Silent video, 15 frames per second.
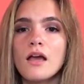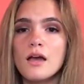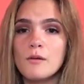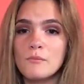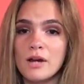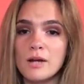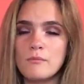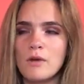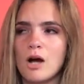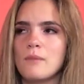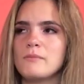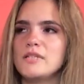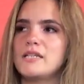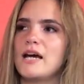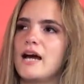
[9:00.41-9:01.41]
and my
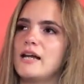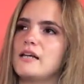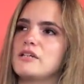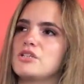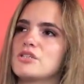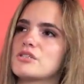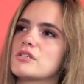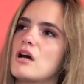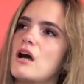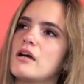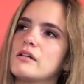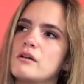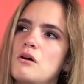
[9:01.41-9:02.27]
mom and dad had just gotten